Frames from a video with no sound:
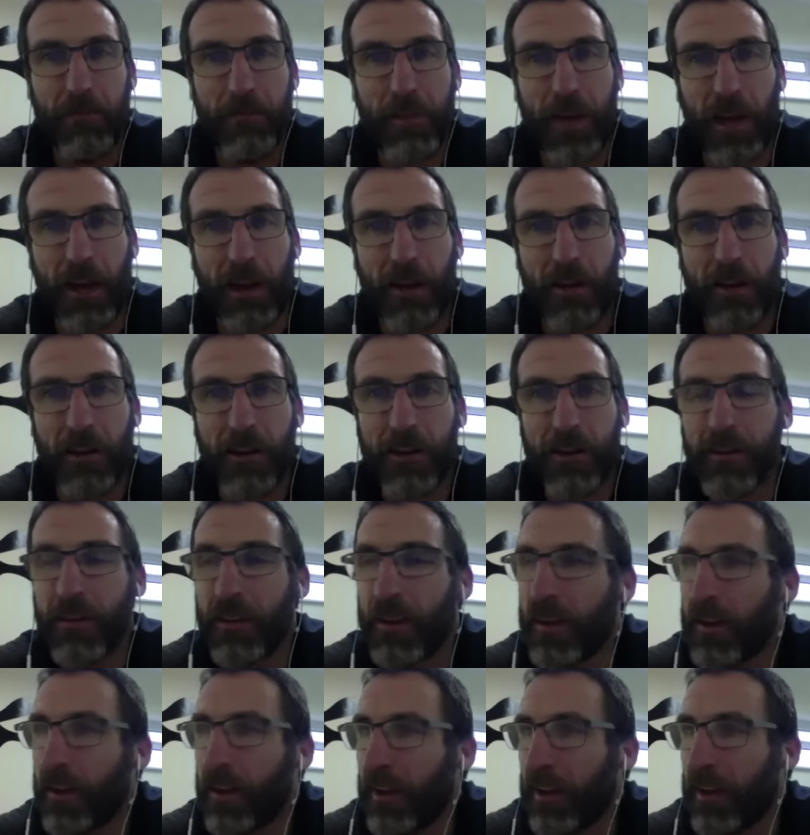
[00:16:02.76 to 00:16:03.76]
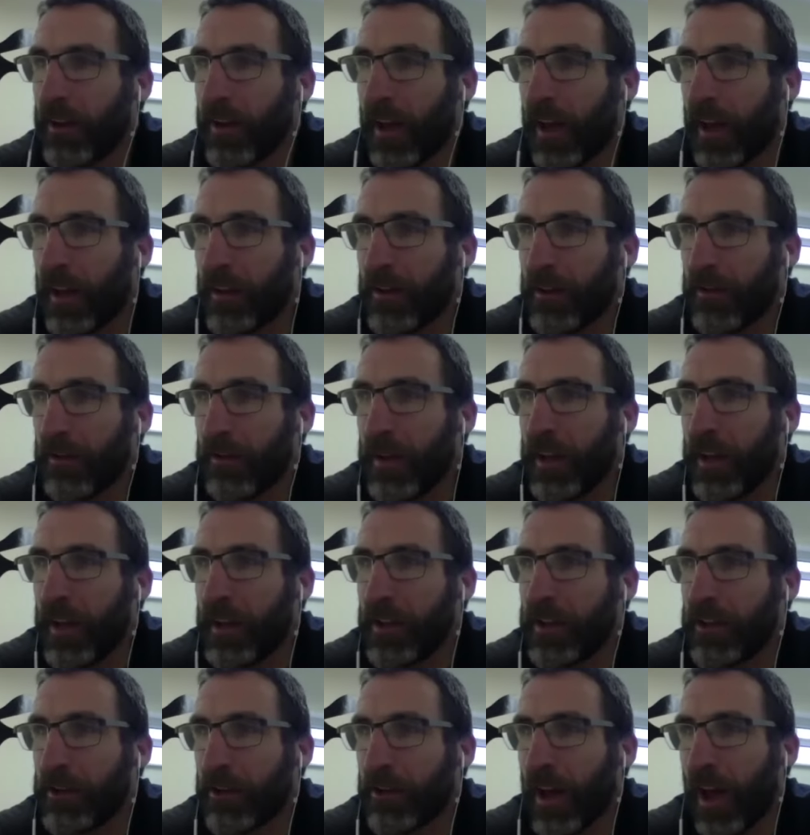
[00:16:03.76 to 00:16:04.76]
bigger and the
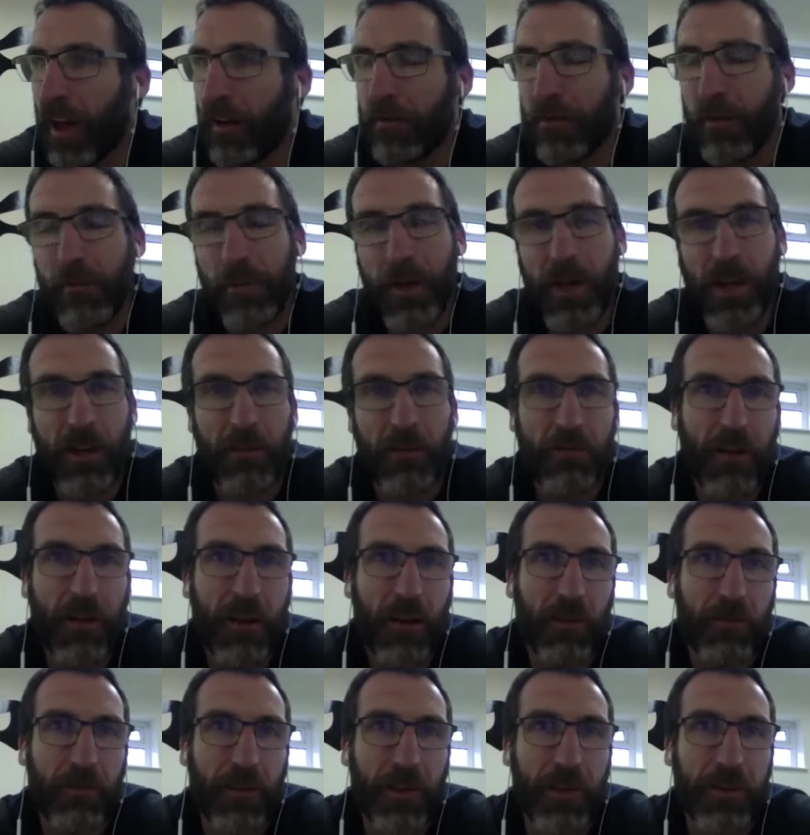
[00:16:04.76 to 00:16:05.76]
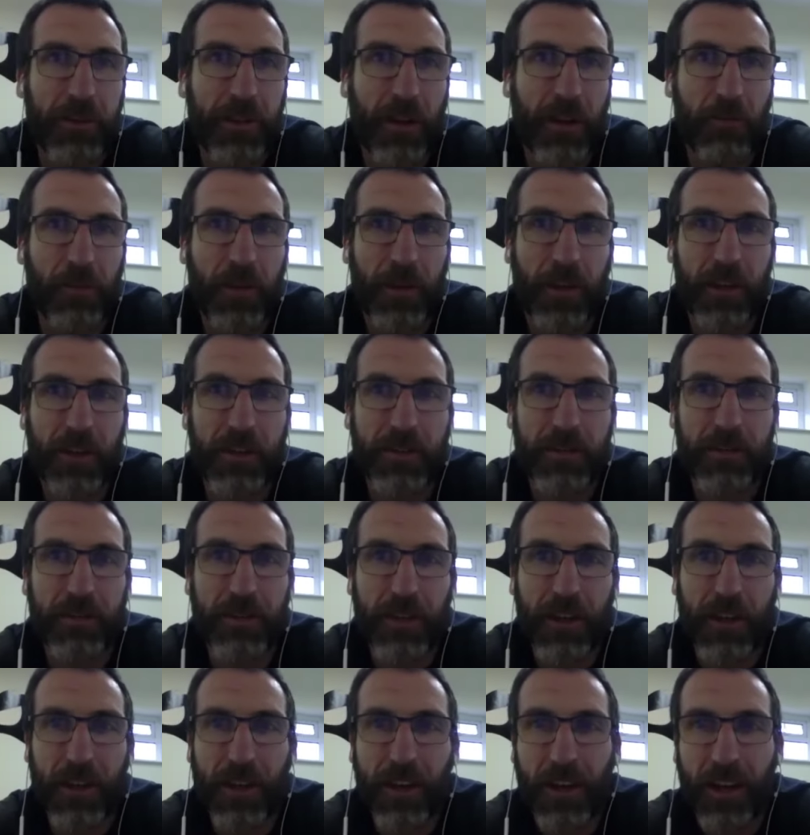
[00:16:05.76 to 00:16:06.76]
feeling you get from being involved in something is
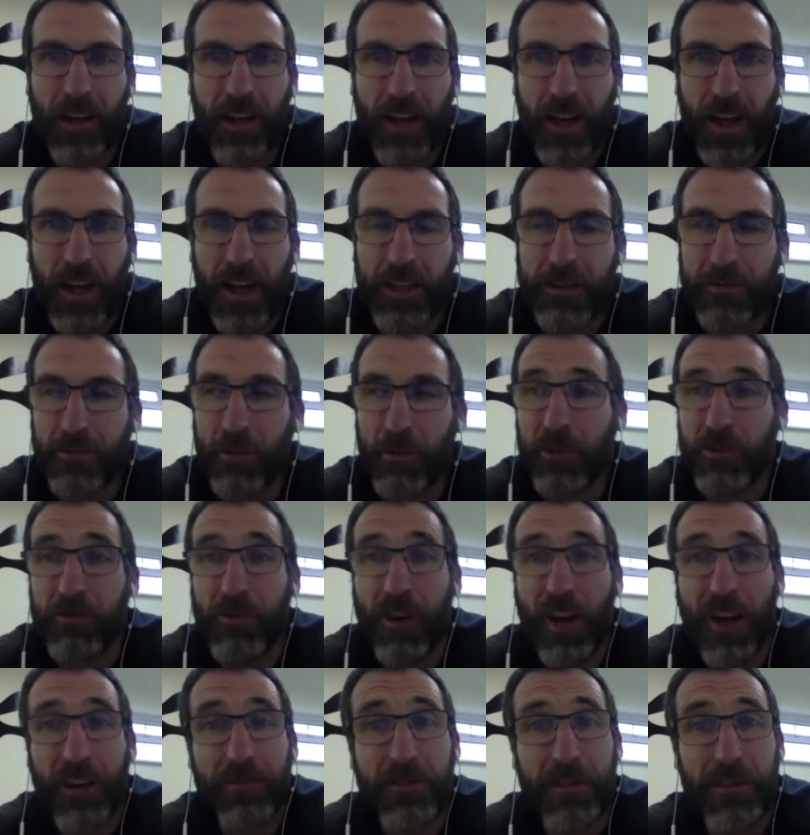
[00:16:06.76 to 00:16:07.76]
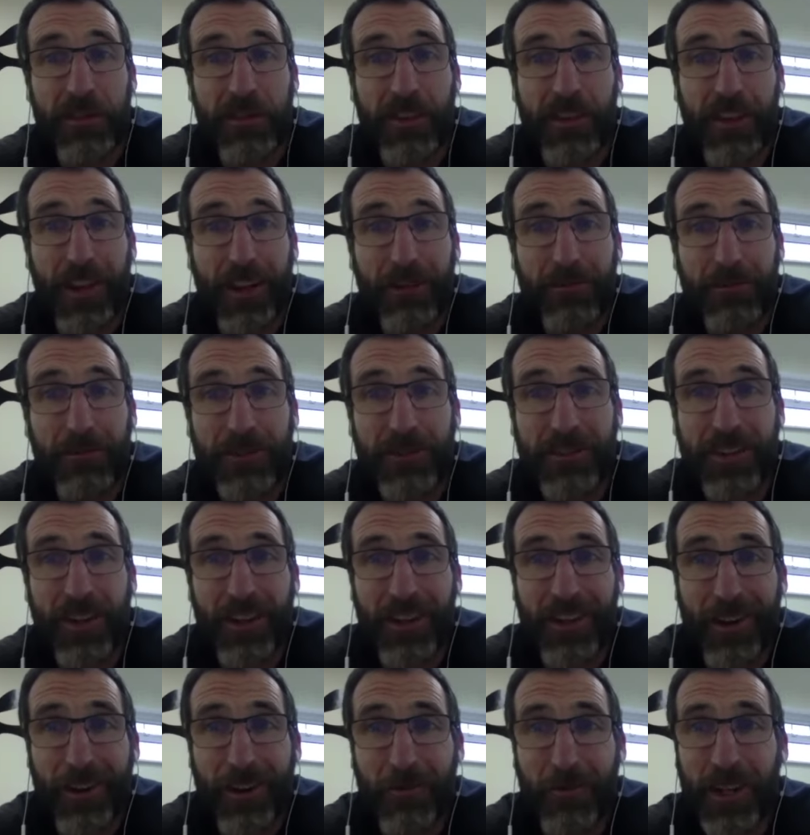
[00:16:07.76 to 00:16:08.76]
what drives us in life, isn't
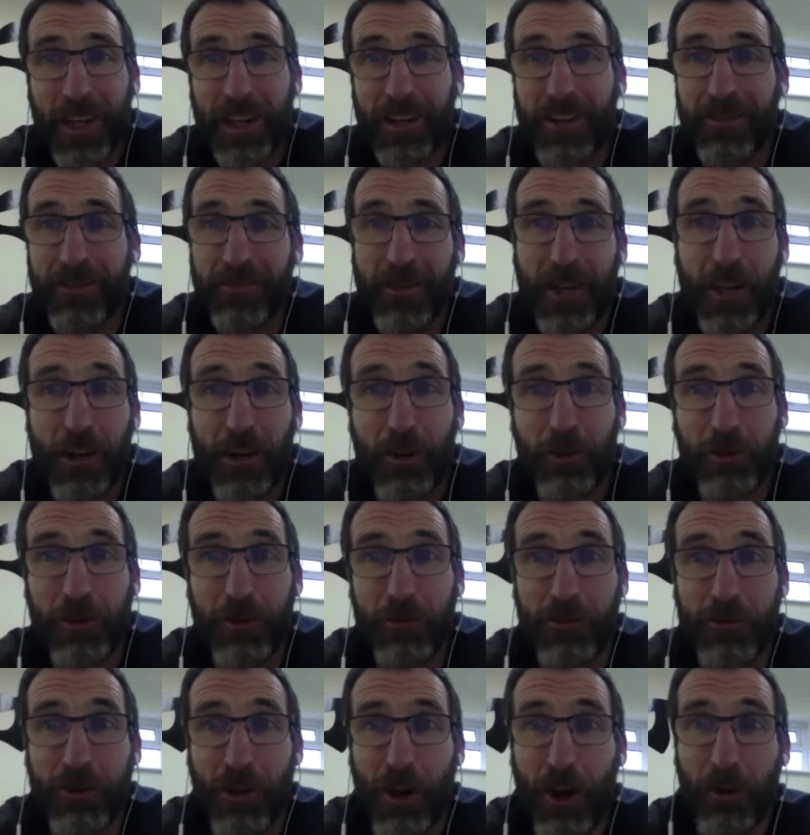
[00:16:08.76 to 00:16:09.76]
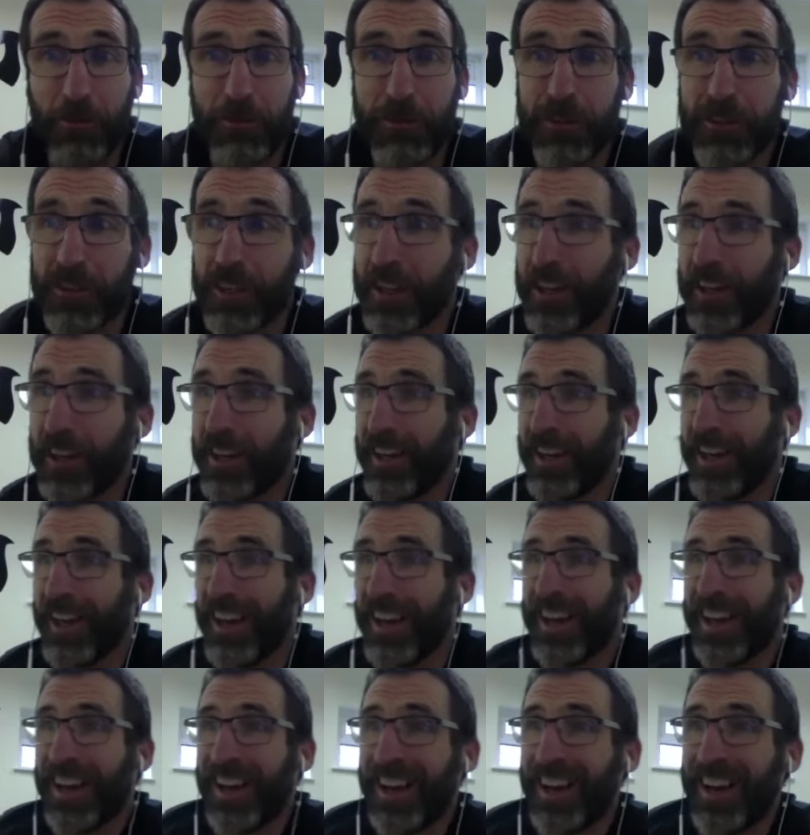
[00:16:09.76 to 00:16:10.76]
it? You know, we can all do jobs
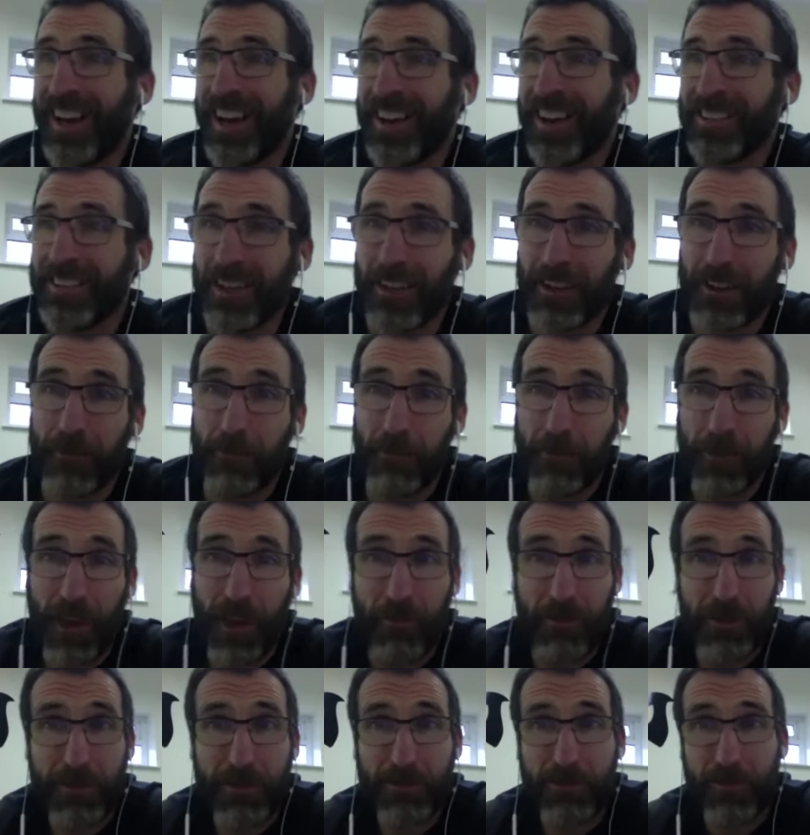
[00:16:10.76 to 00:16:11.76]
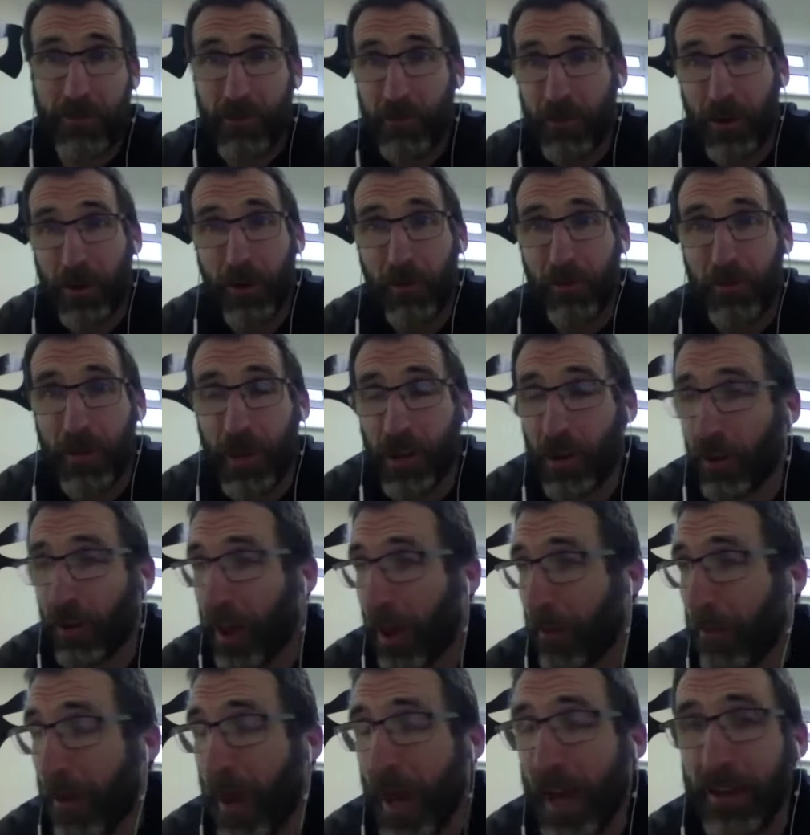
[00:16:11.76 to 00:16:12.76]
that give us, we all, you know,
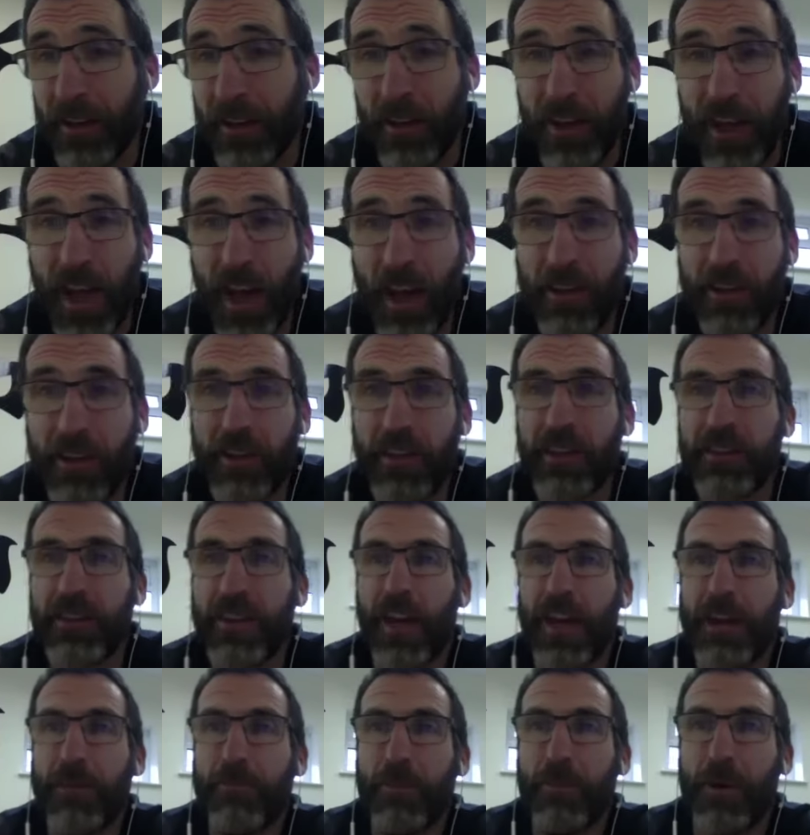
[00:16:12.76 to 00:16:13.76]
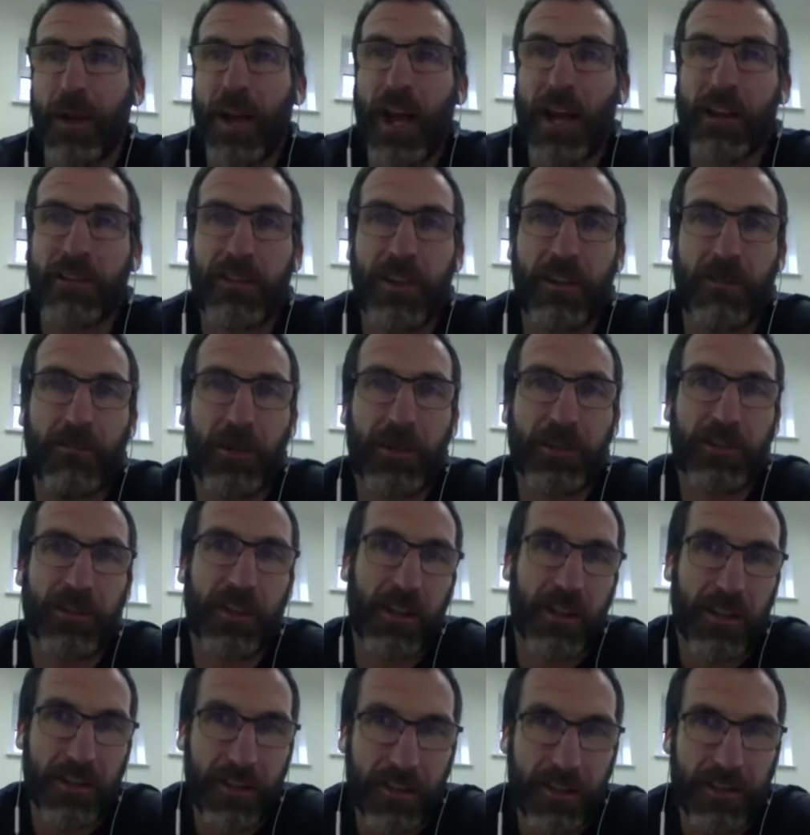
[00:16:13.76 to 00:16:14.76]
get paid at the end of the day, but actually what's
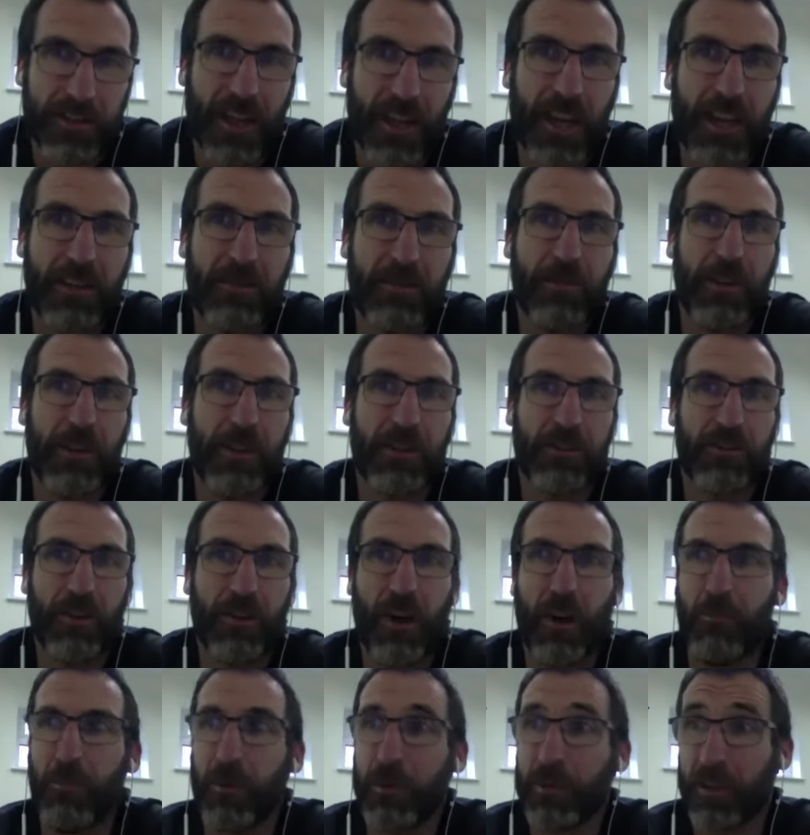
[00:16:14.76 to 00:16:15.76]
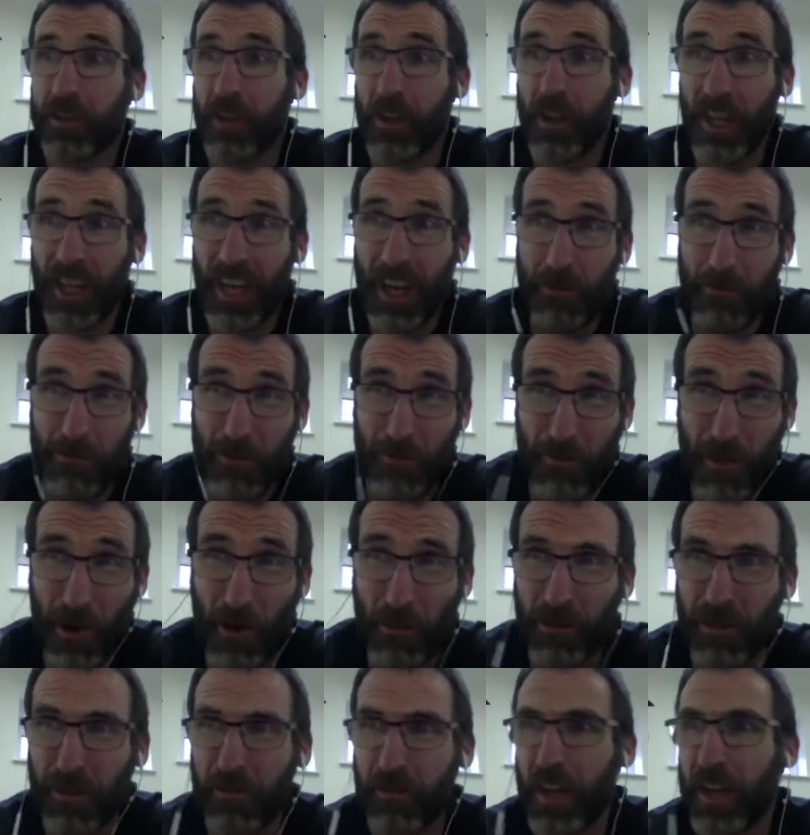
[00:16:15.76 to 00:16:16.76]
going to sustain you in the job, what's going to keep you
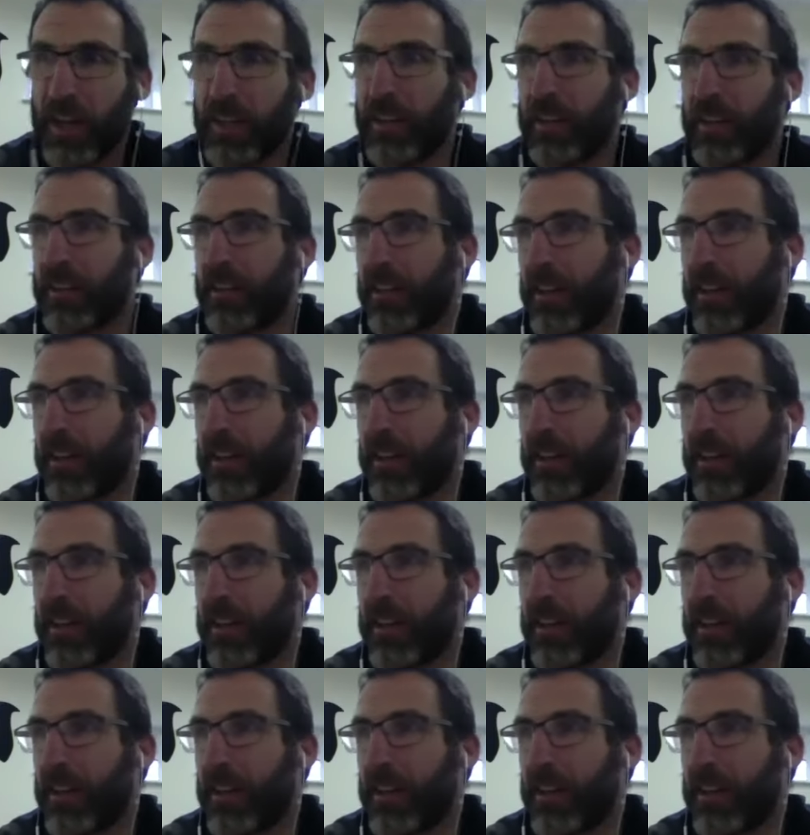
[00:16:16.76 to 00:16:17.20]
motivated